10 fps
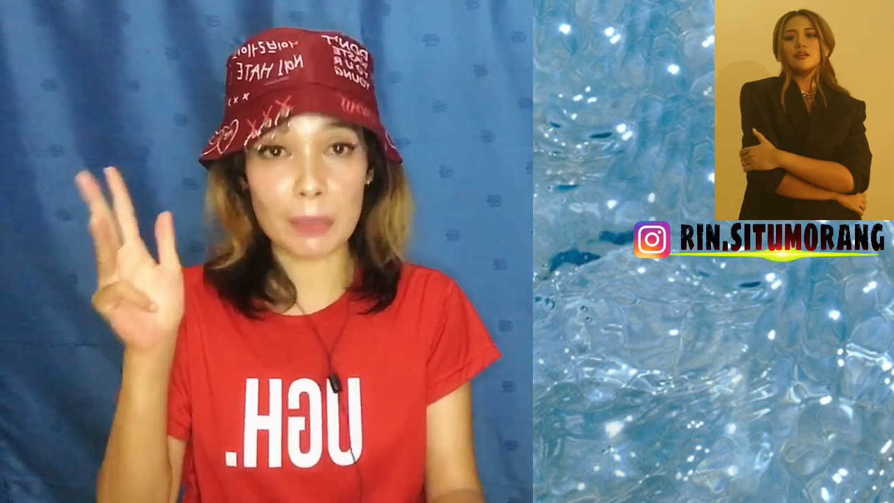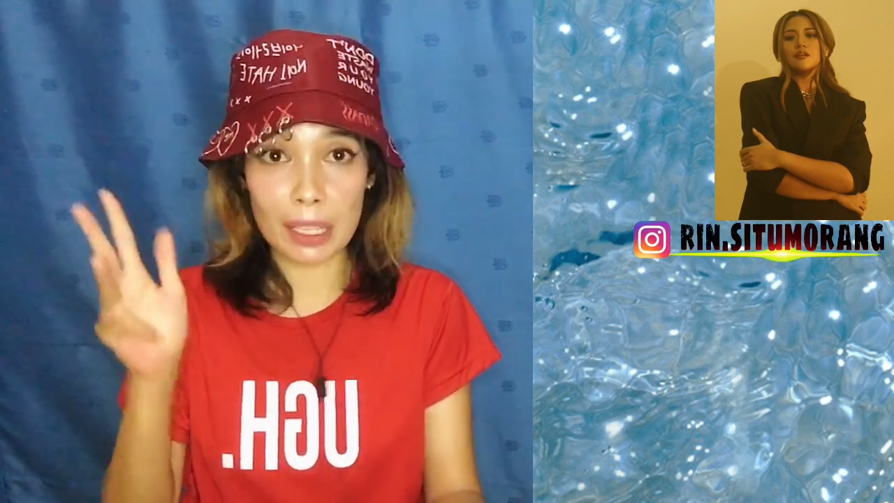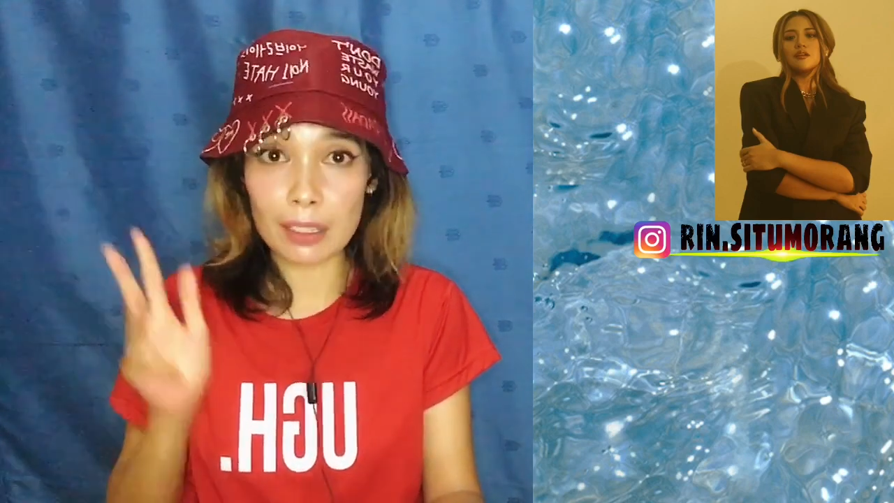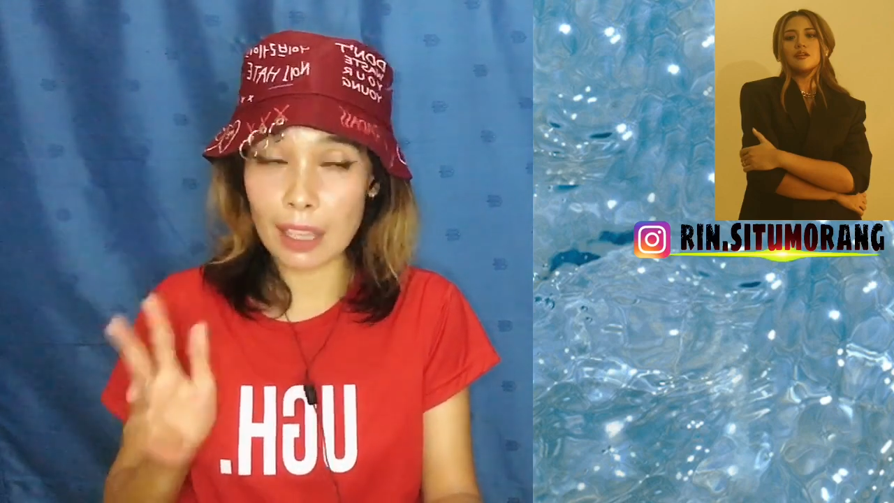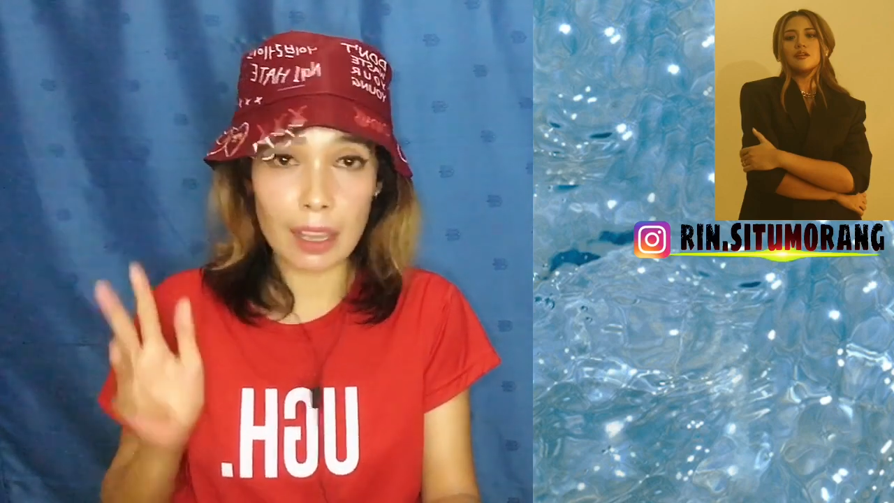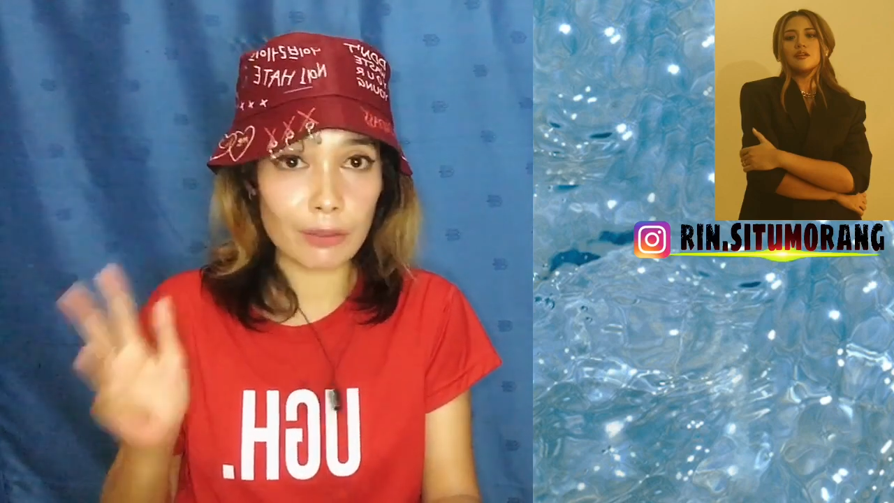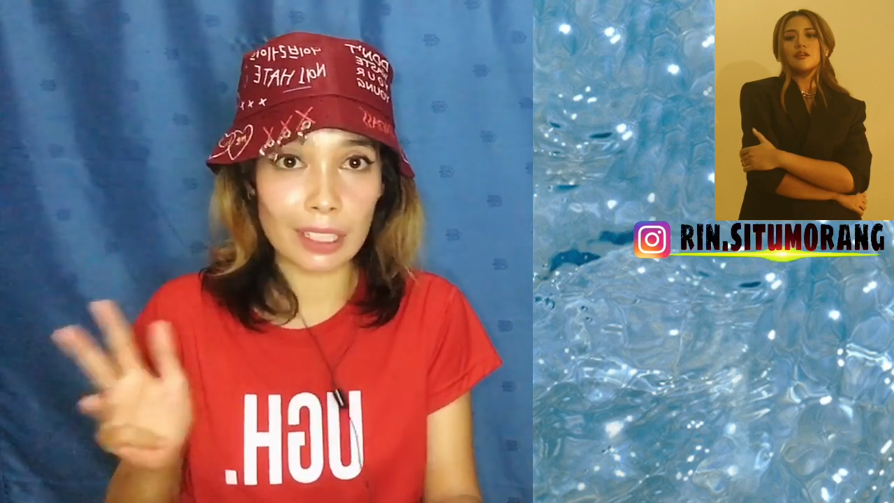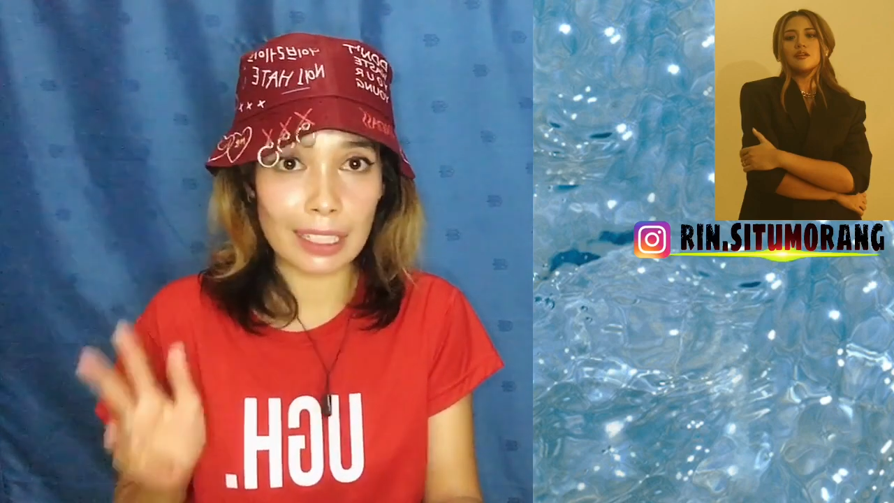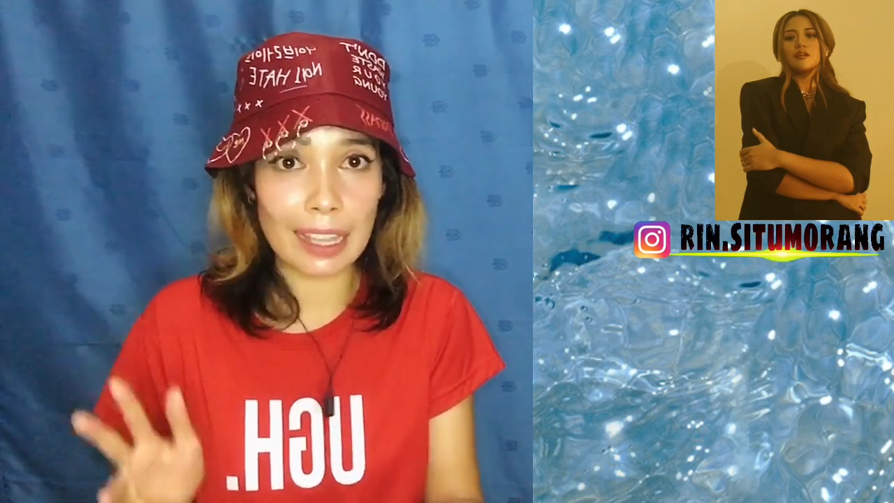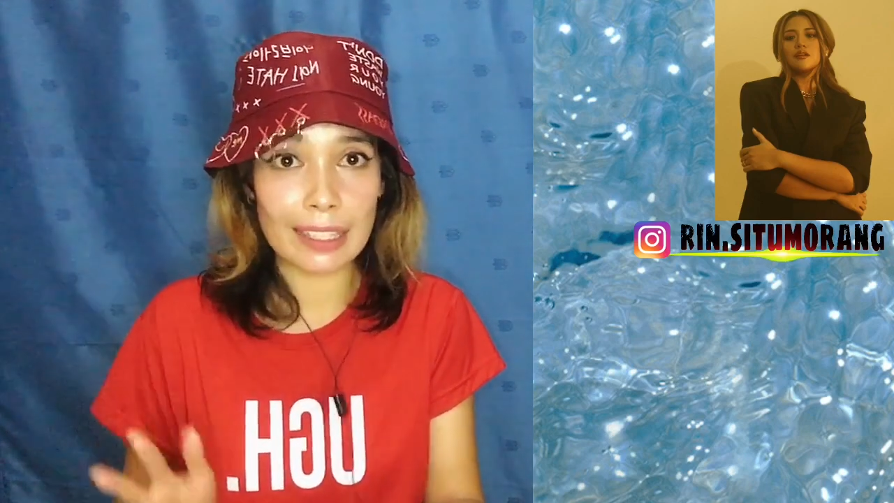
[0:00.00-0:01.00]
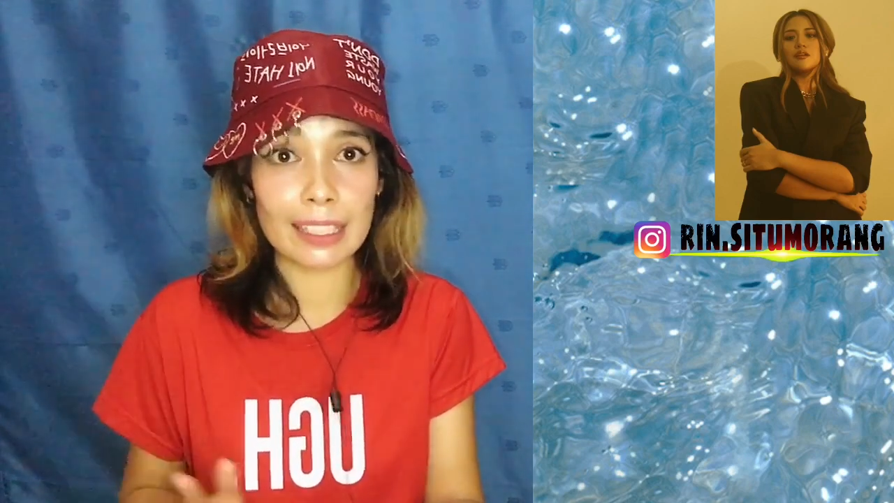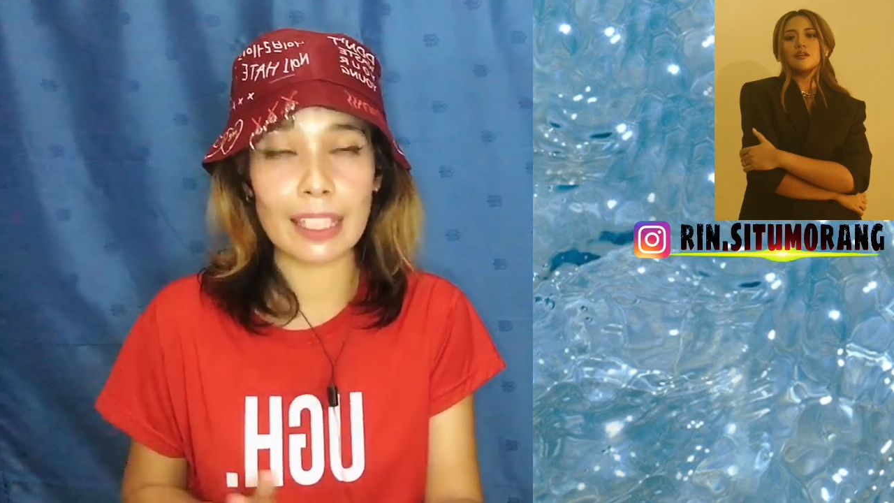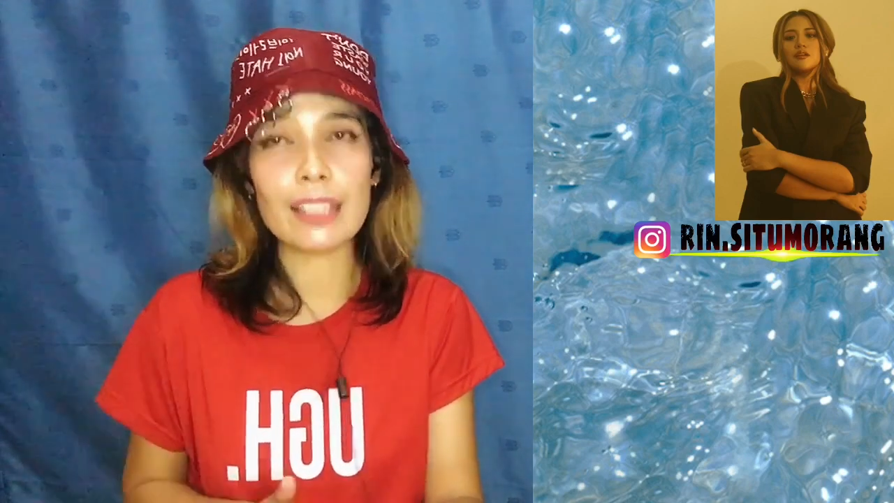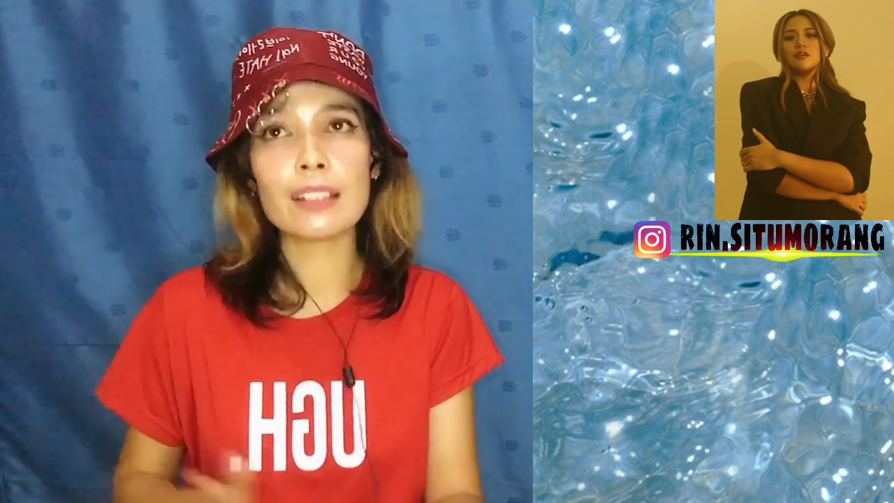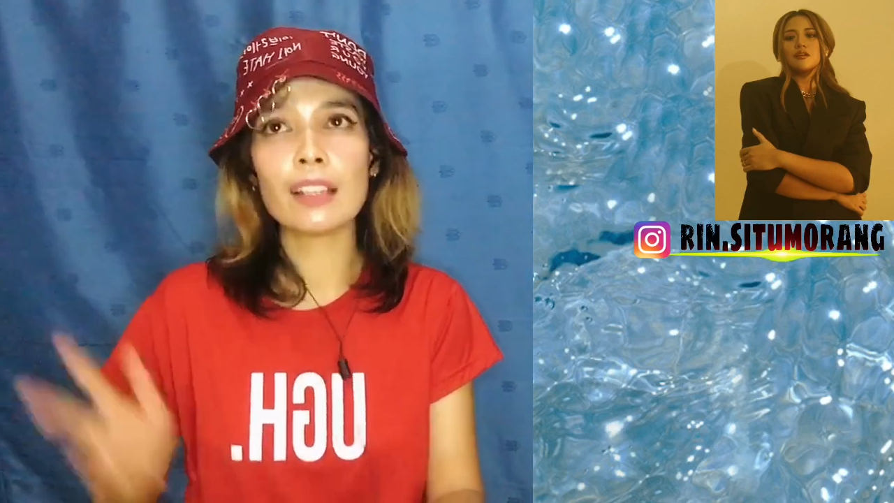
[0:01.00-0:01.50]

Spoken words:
beat, I really like it.